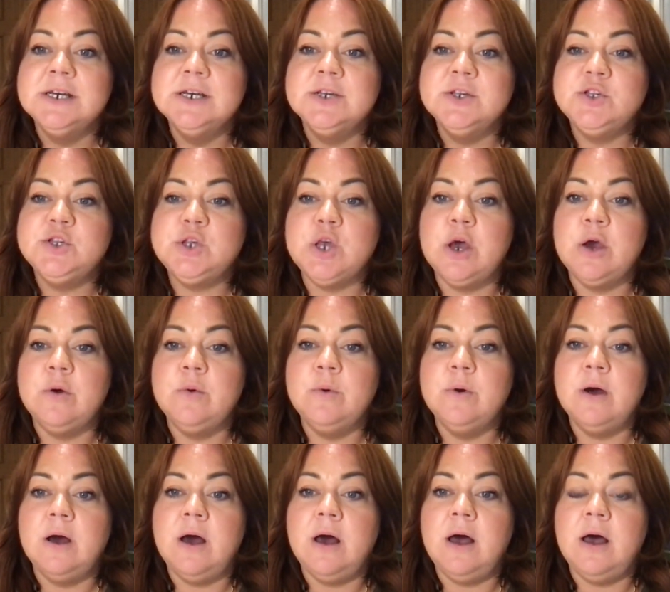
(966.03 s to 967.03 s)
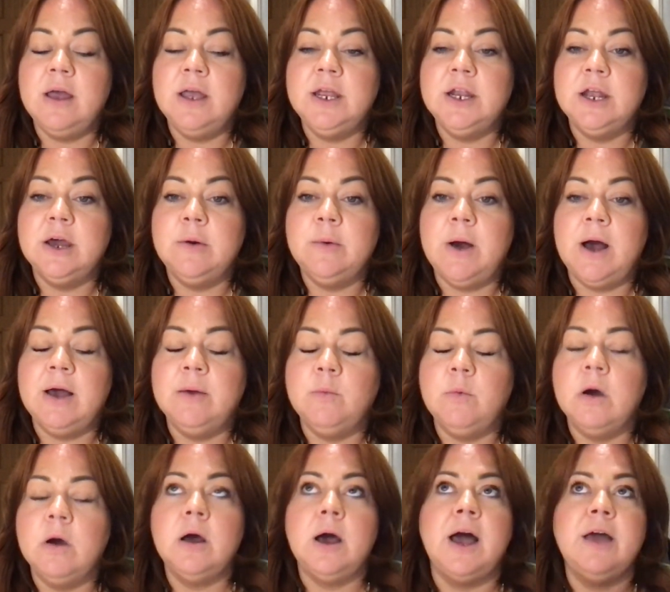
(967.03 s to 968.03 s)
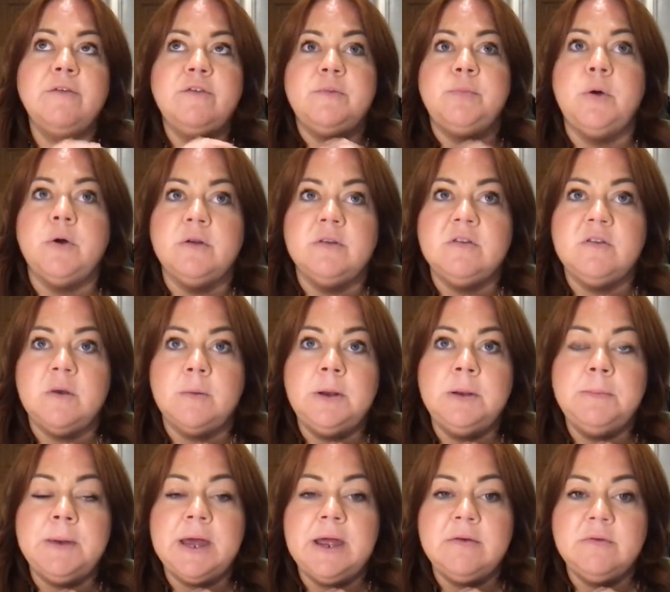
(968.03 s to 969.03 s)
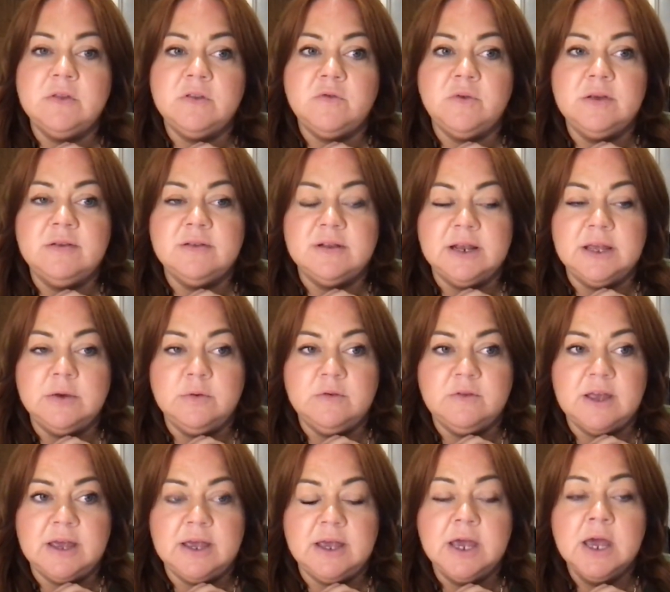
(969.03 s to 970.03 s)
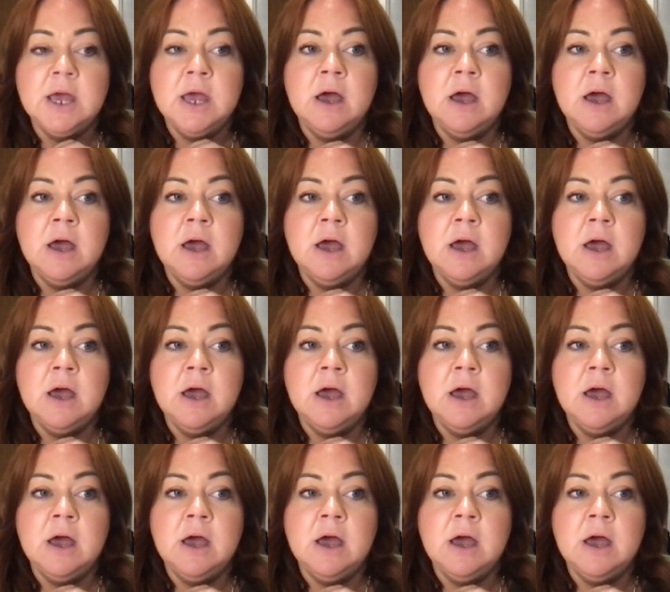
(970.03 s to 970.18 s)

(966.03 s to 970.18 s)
So, I've spoken to so many parents recently who say,